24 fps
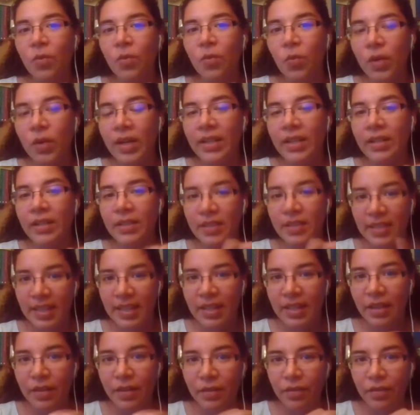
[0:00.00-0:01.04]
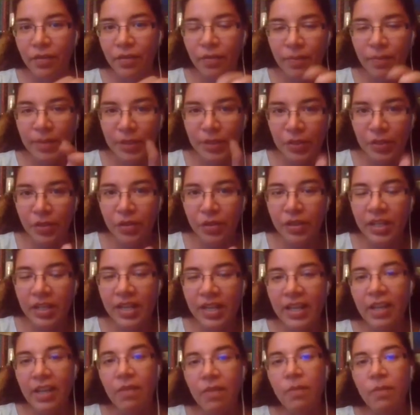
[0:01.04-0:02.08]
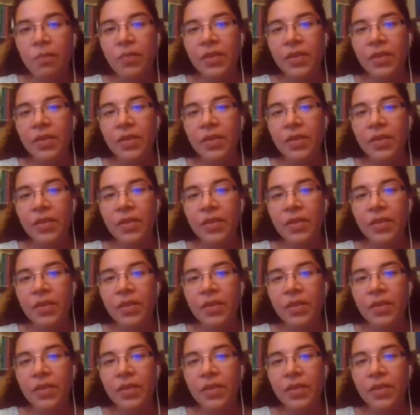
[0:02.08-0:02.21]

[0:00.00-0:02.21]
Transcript: one set of paternal DNA